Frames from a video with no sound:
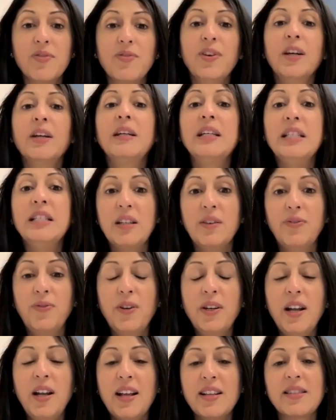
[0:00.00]
very
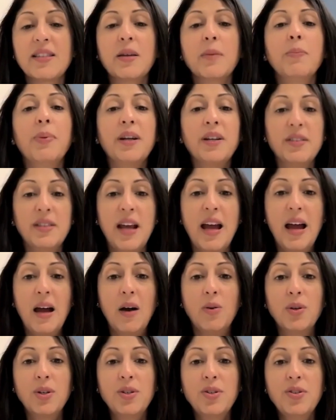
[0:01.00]
different as compared to
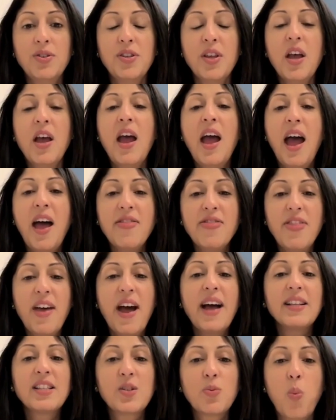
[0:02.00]
ours. And
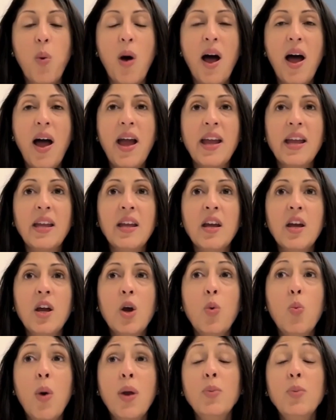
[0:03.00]
that's why
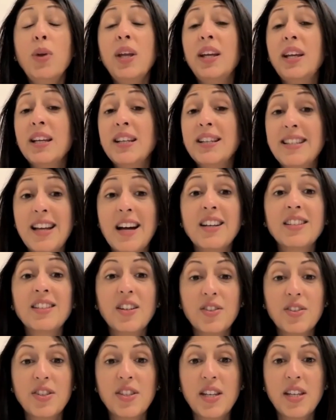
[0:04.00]
when we conduct our
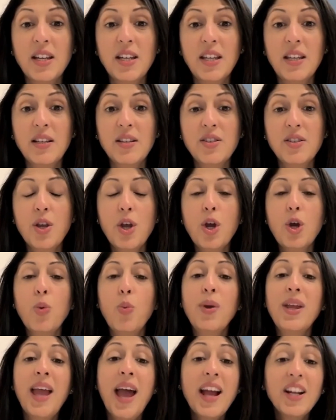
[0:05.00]
studies,
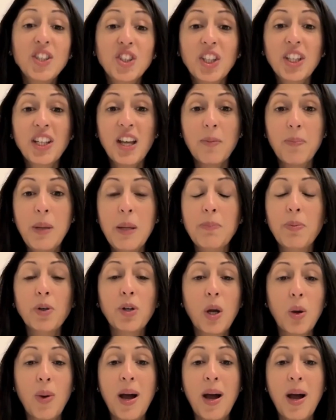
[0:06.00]
we actually have people go